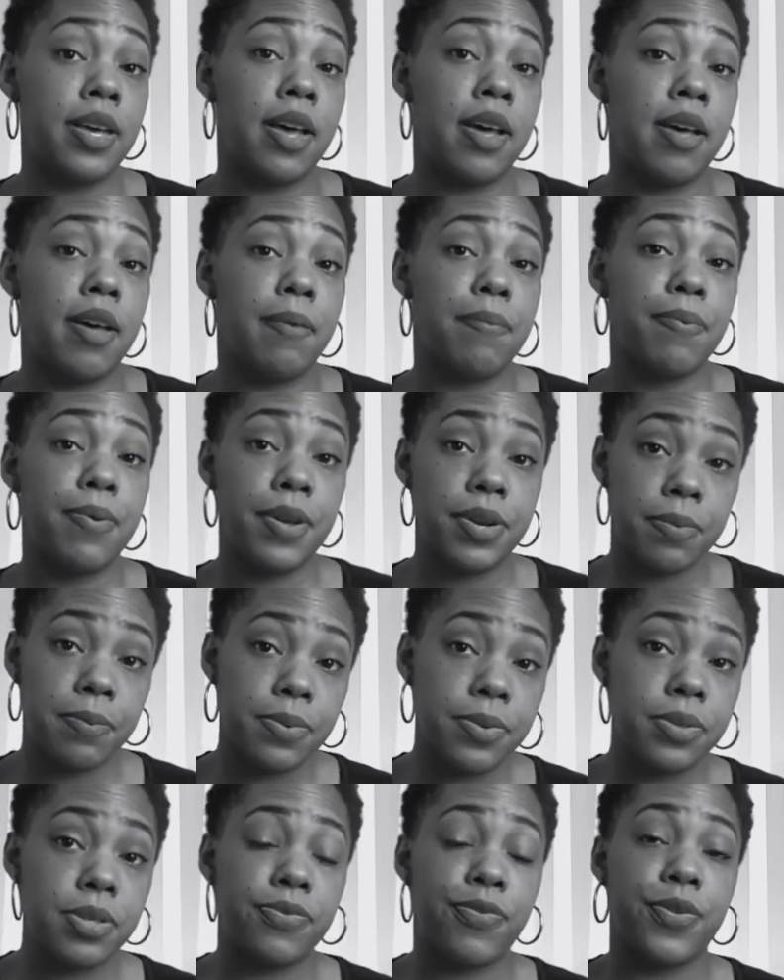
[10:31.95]

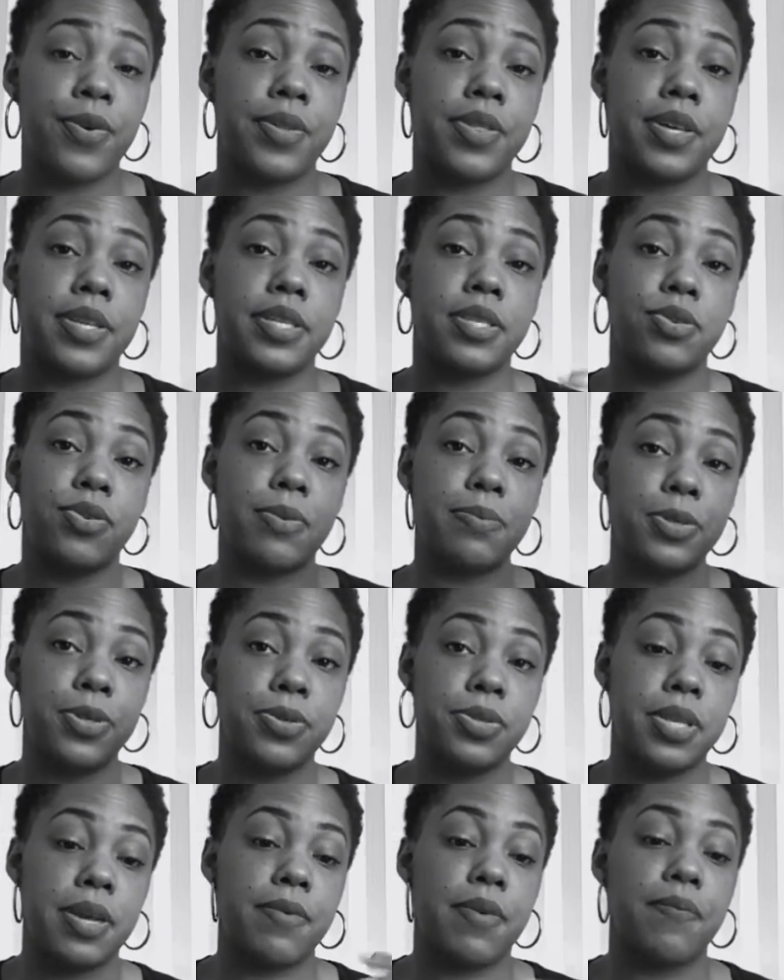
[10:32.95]
printables for the
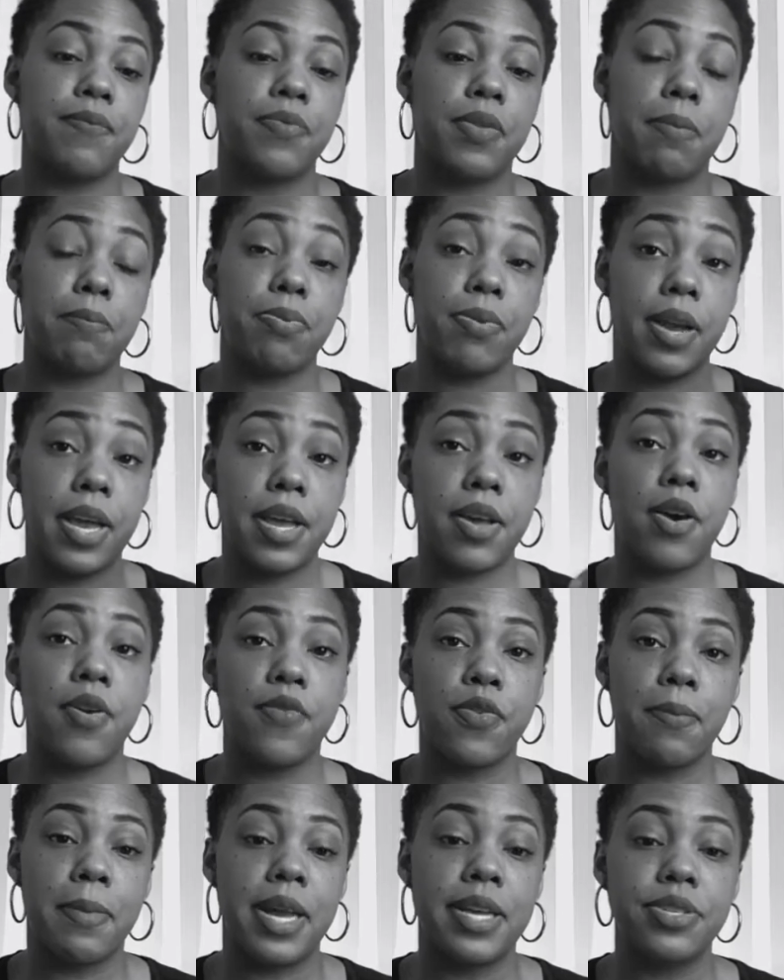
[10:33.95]
scriptures that I'm praying
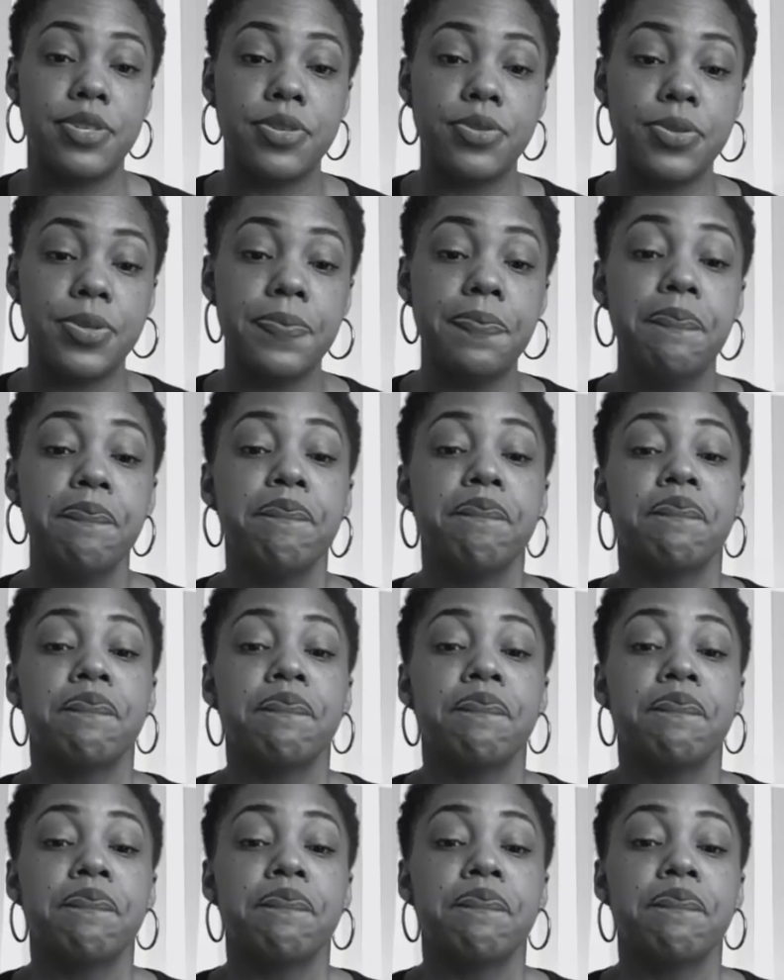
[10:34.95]
over my children,